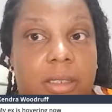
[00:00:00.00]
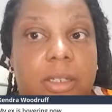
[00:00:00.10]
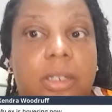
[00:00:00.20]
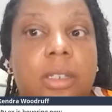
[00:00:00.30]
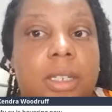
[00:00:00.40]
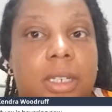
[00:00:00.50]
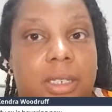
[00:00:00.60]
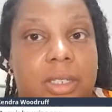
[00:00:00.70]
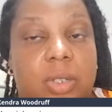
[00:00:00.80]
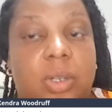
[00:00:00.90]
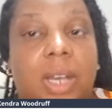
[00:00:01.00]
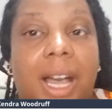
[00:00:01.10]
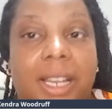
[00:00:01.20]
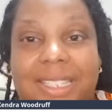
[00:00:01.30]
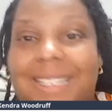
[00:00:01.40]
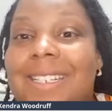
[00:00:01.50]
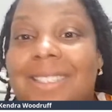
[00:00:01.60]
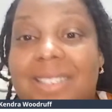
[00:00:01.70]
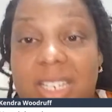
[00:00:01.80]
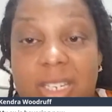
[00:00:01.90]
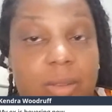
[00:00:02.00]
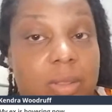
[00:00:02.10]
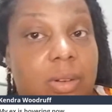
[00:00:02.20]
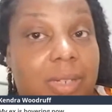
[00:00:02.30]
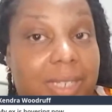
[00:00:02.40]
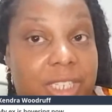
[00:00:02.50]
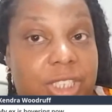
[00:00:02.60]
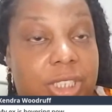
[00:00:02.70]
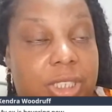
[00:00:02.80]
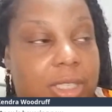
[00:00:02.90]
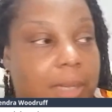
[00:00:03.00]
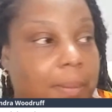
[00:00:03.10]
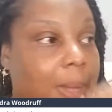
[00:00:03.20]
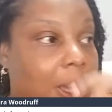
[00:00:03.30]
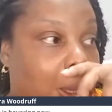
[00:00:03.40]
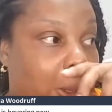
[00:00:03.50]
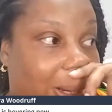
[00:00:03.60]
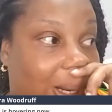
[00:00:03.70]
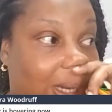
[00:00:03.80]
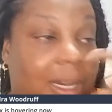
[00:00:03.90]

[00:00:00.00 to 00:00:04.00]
good to continue the relationship, right?